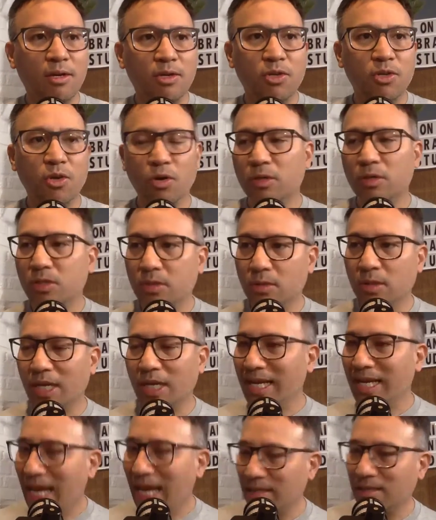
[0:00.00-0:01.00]
you're
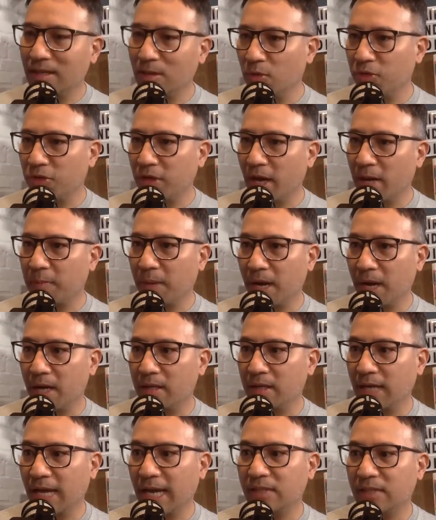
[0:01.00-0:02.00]
connecting with that
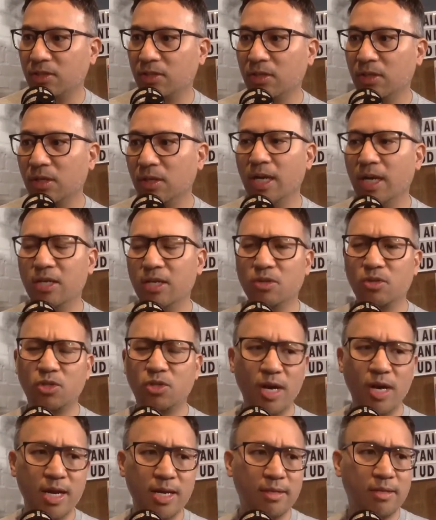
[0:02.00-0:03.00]
podcaster and you're
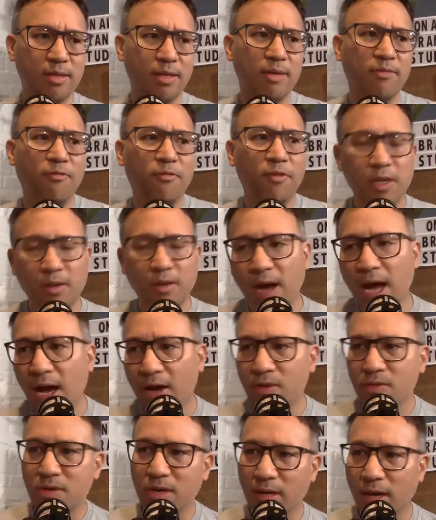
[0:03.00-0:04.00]
trying to figure out how
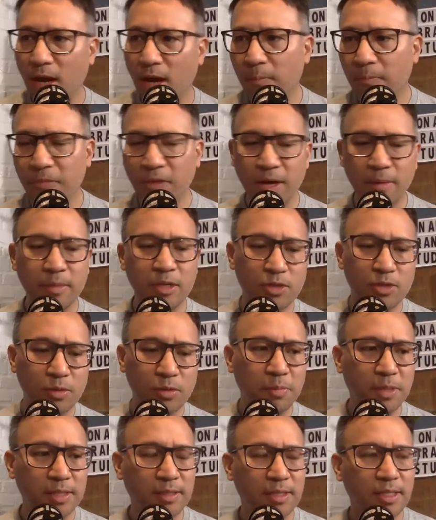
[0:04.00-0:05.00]
you can help them and do
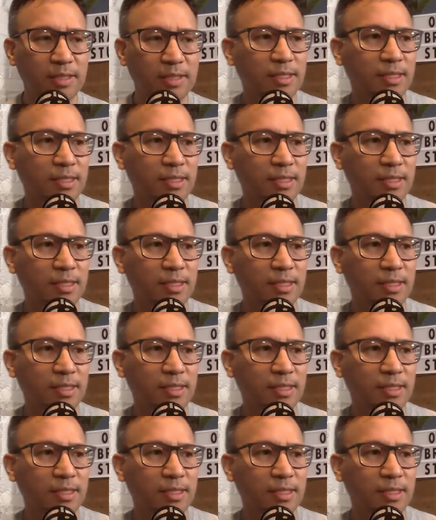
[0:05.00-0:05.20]
business.